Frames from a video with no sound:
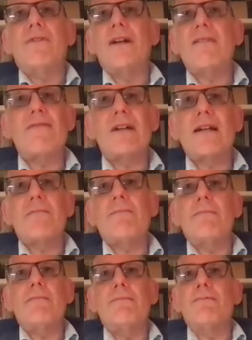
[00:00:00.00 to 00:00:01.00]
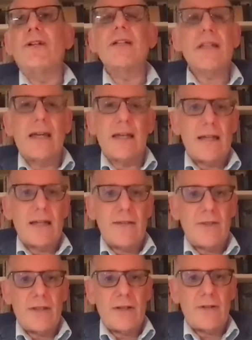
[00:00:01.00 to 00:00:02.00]
very, very brilliant,
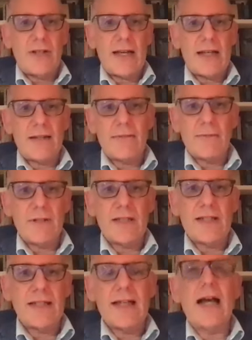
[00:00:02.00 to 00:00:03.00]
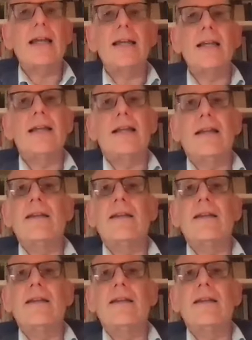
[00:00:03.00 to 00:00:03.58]
even though she hasn't really done